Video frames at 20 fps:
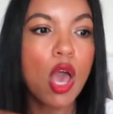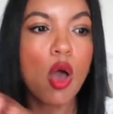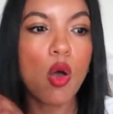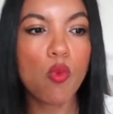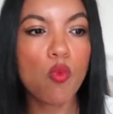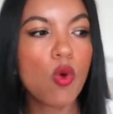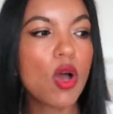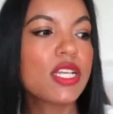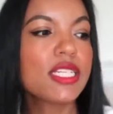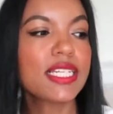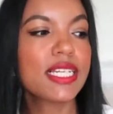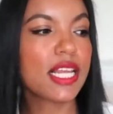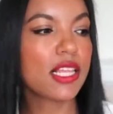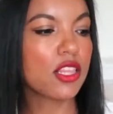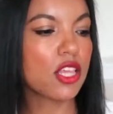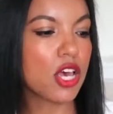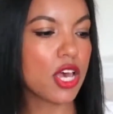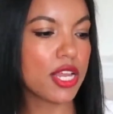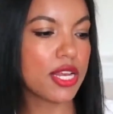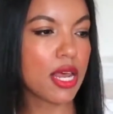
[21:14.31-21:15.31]
And what did I
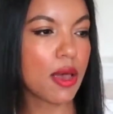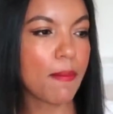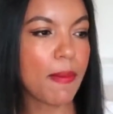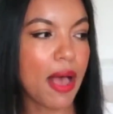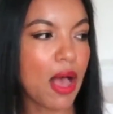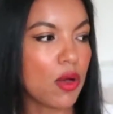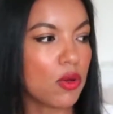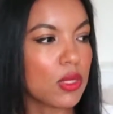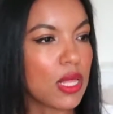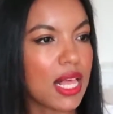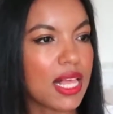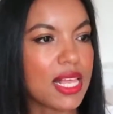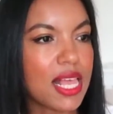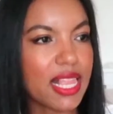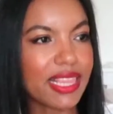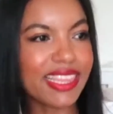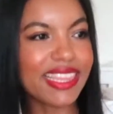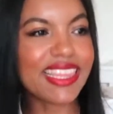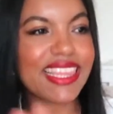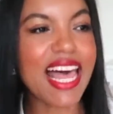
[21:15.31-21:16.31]
learn about
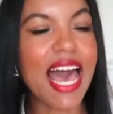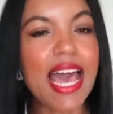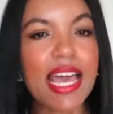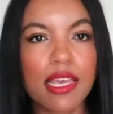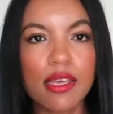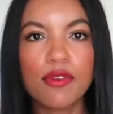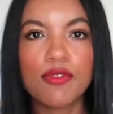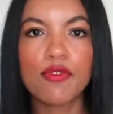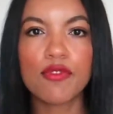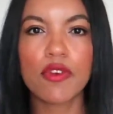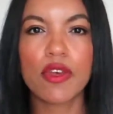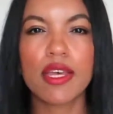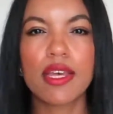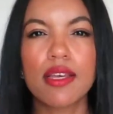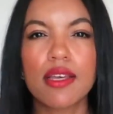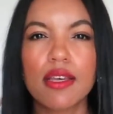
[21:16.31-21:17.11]
life